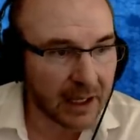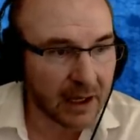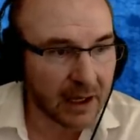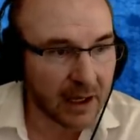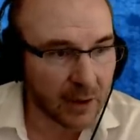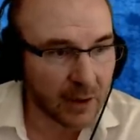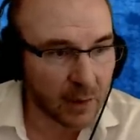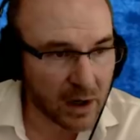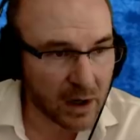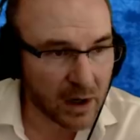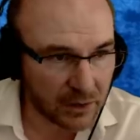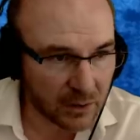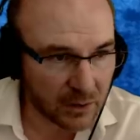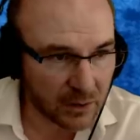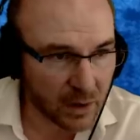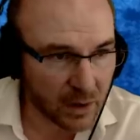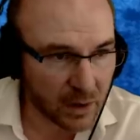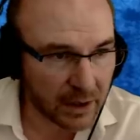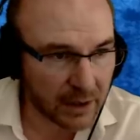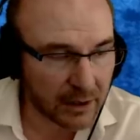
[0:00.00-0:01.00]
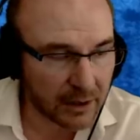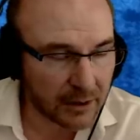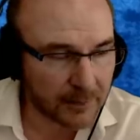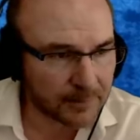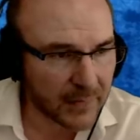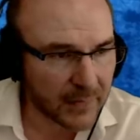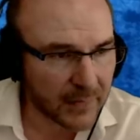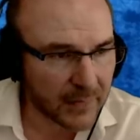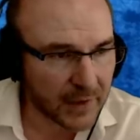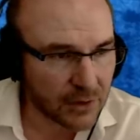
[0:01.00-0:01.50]
uh, walking on water,
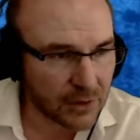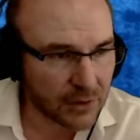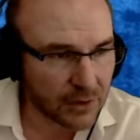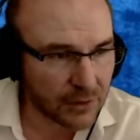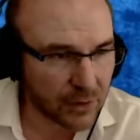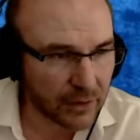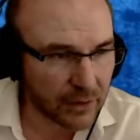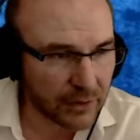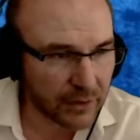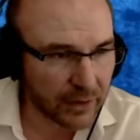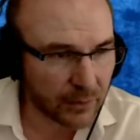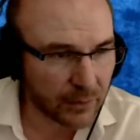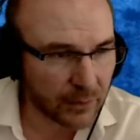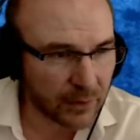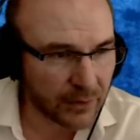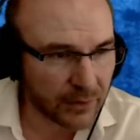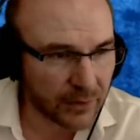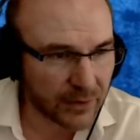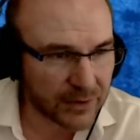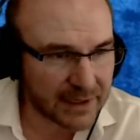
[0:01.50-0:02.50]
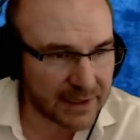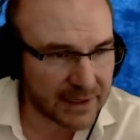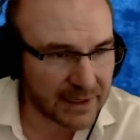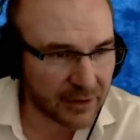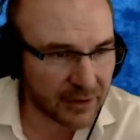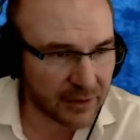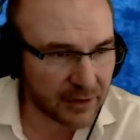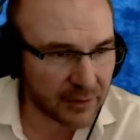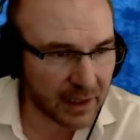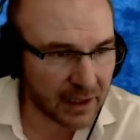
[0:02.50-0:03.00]
and so forth. Reverse
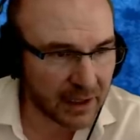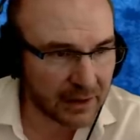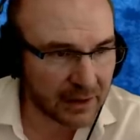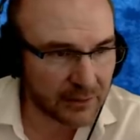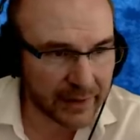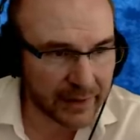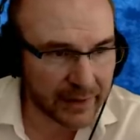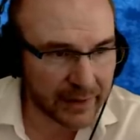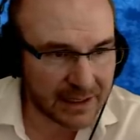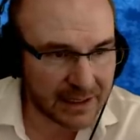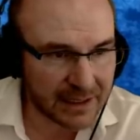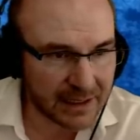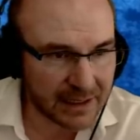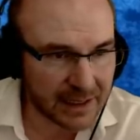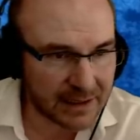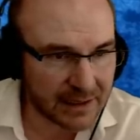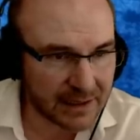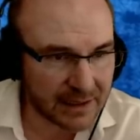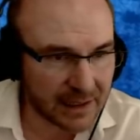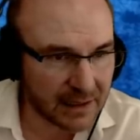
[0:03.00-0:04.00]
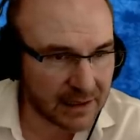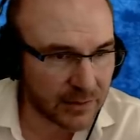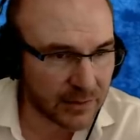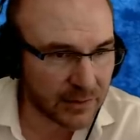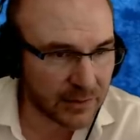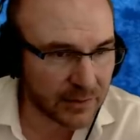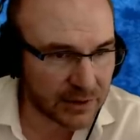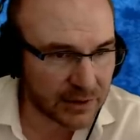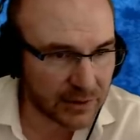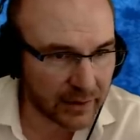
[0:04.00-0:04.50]
death by raising dead
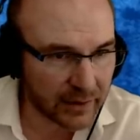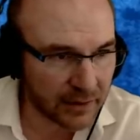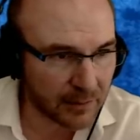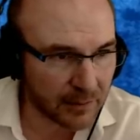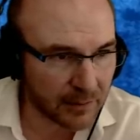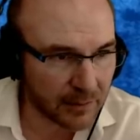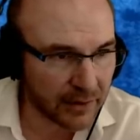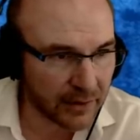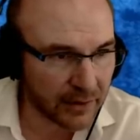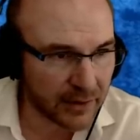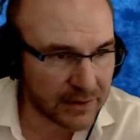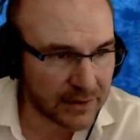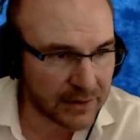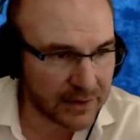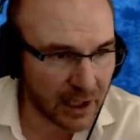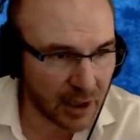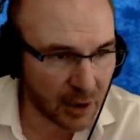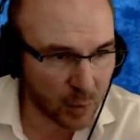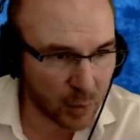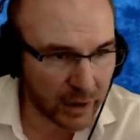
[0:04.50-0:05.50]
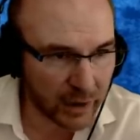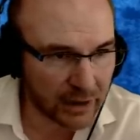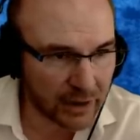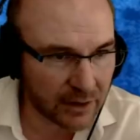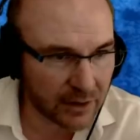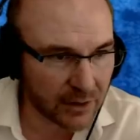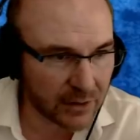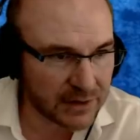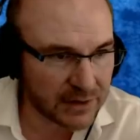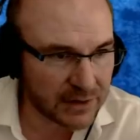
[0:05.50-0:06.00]
sons, restoring their mothers, help
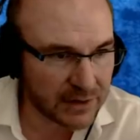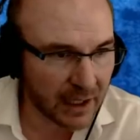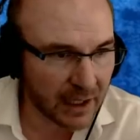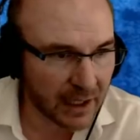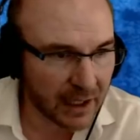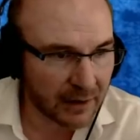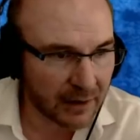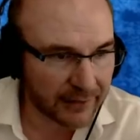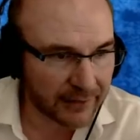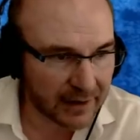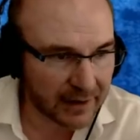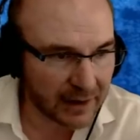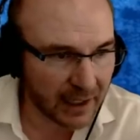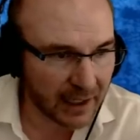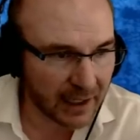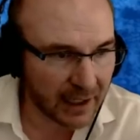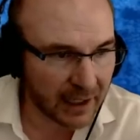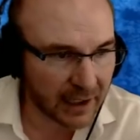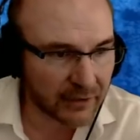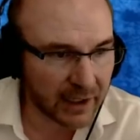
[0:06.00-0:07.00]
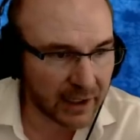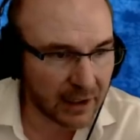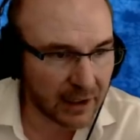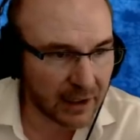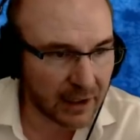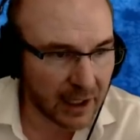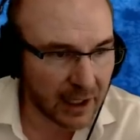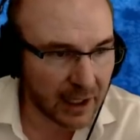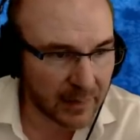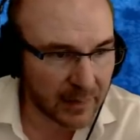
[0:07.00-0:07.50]
widows, feed the
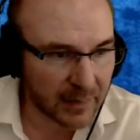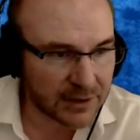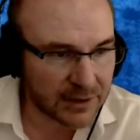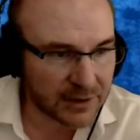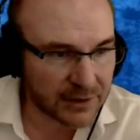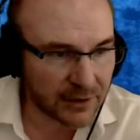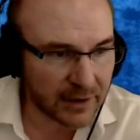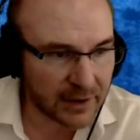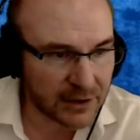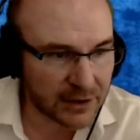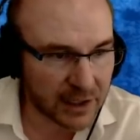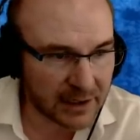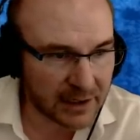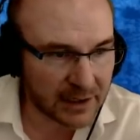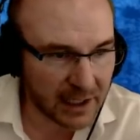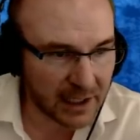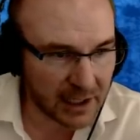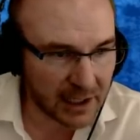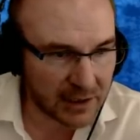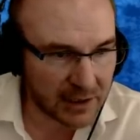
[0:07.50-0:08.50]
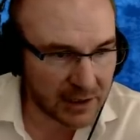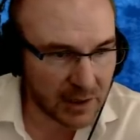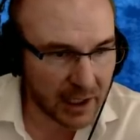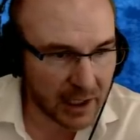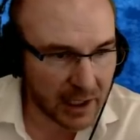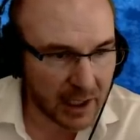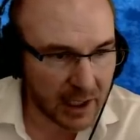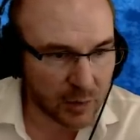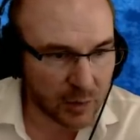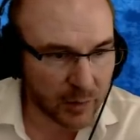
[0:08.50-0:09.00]
hungry, minister to the Gentiles,
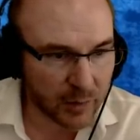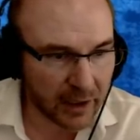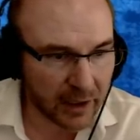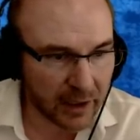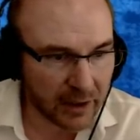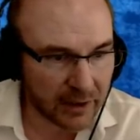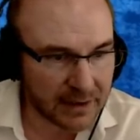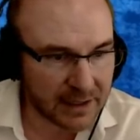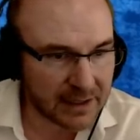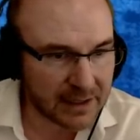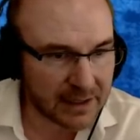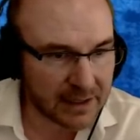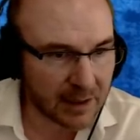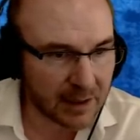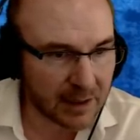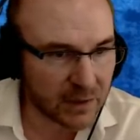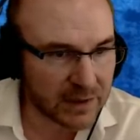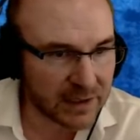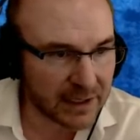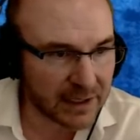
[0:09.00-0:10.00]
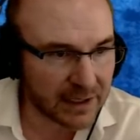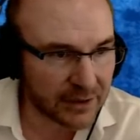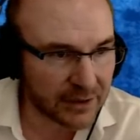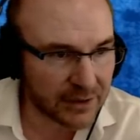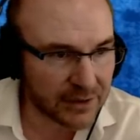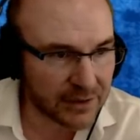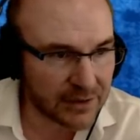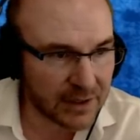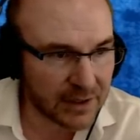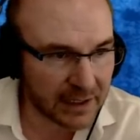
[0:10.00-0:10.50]
prepare to sit at table with
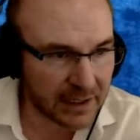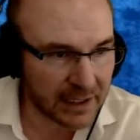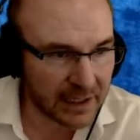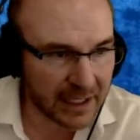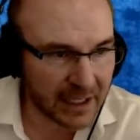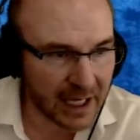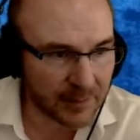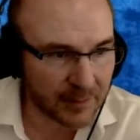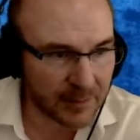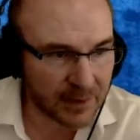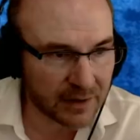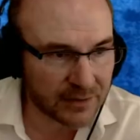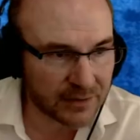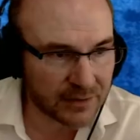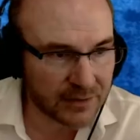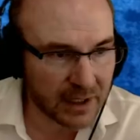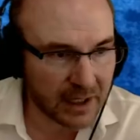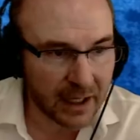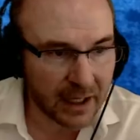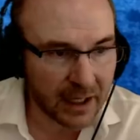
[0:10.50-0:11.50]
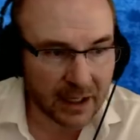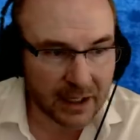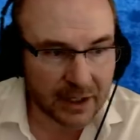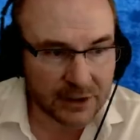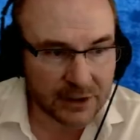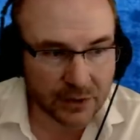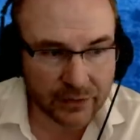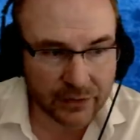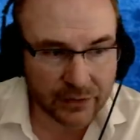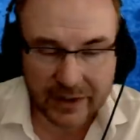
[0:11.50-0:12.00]
sinners, led captives.
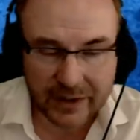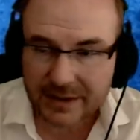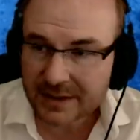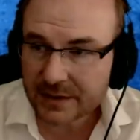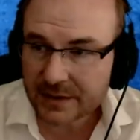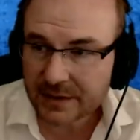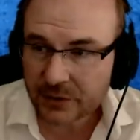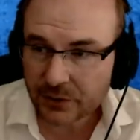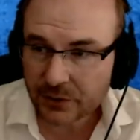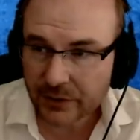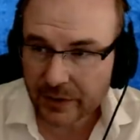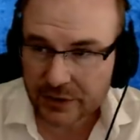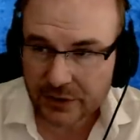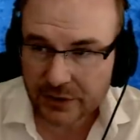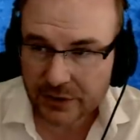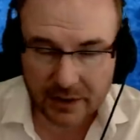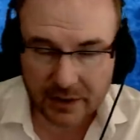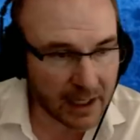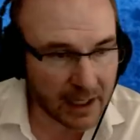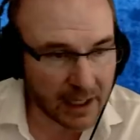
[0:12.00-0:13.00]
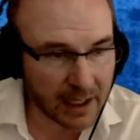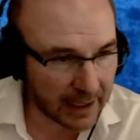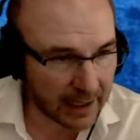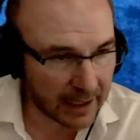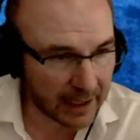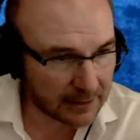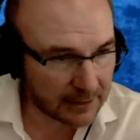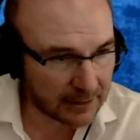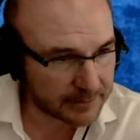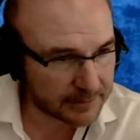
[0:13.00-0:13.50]
So this is a Christian
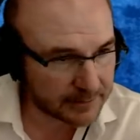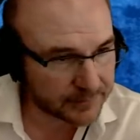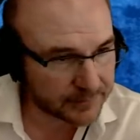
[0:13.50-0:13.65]
guy